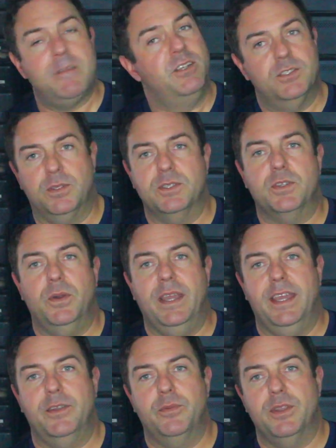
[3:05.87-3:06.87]
So let's go
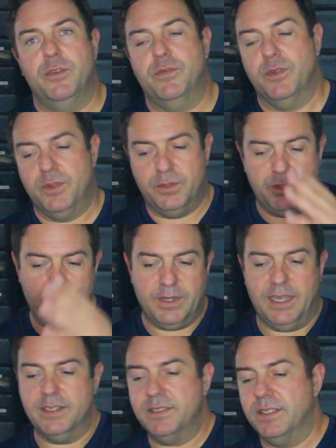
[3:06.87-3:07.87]
ahead, without further ado,
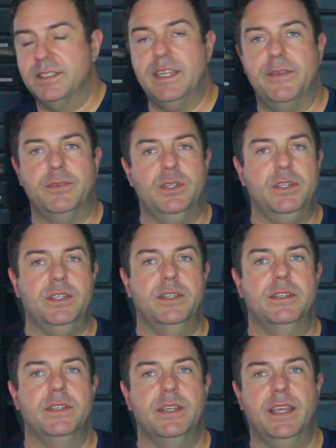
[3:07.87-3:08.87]
guys. Let's have a look,
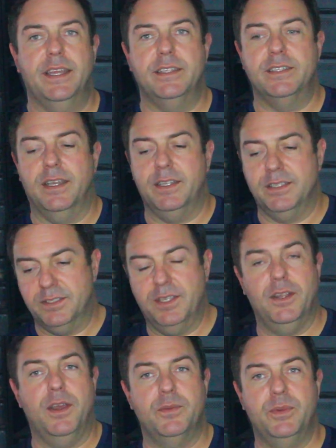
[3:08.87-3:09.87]
and let's
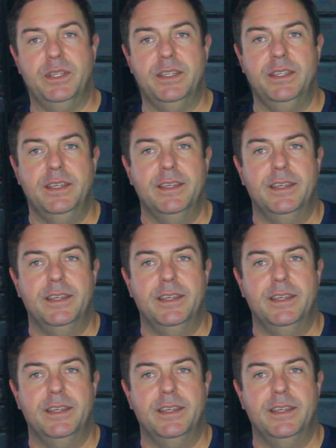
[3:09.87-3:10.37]
get on with it.